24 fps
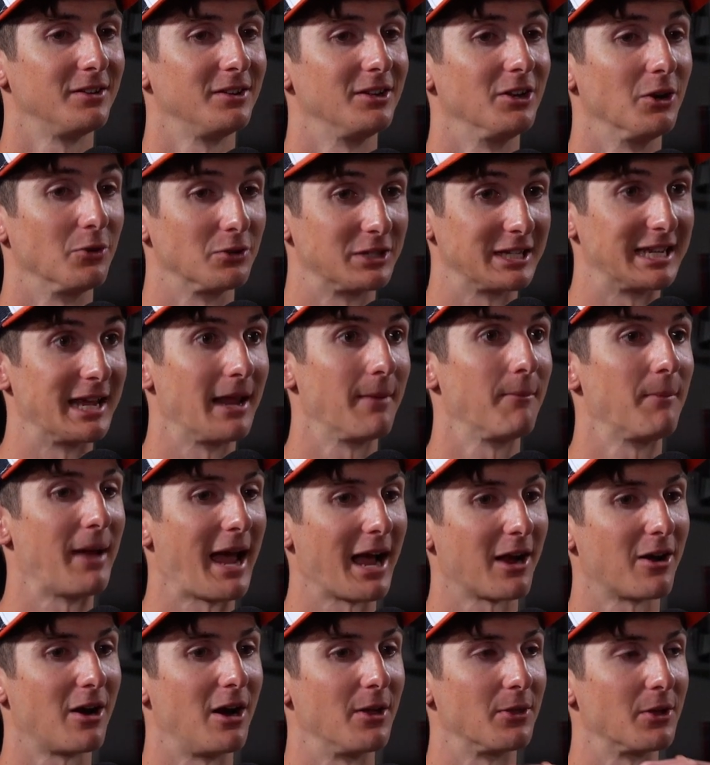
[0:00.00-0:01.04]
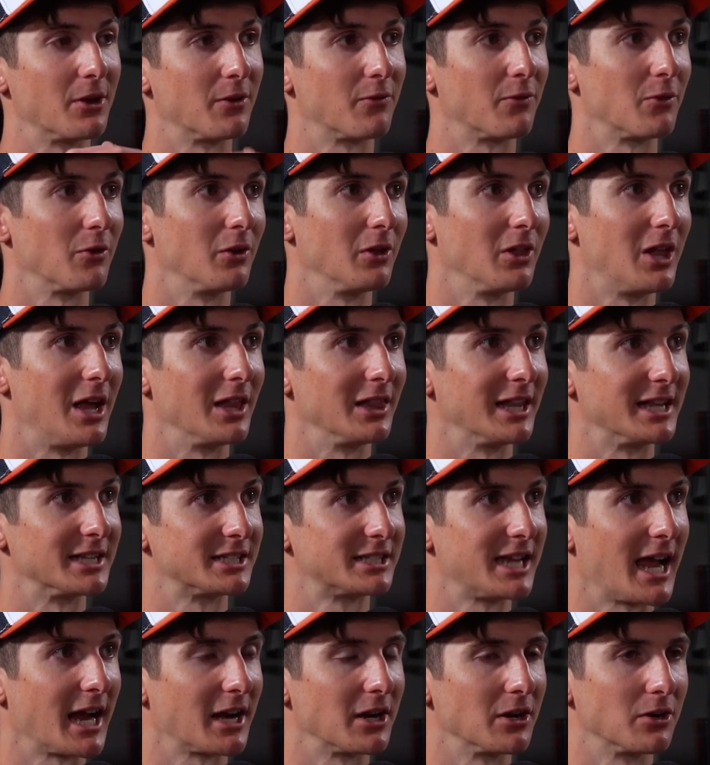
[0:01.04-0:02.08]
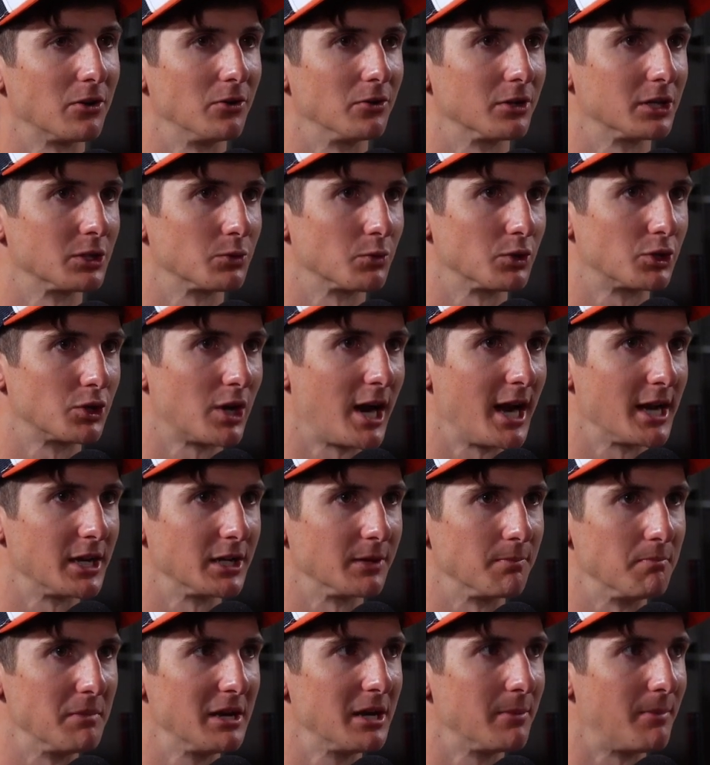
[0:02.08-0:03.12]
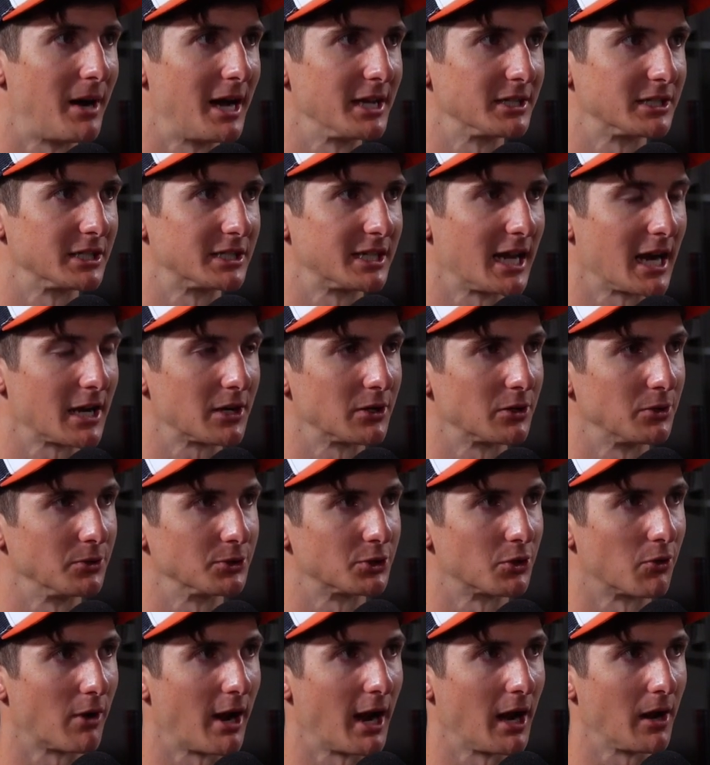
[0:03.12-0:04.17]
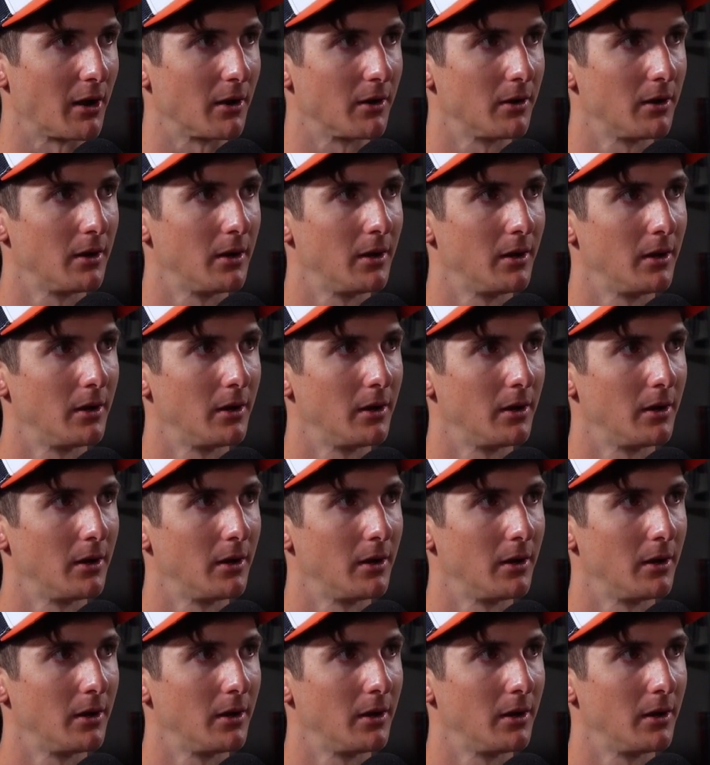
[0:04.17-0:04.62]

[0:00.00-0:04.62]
to get back on there for a lot less technical, because we're trying to minimize the technical terrain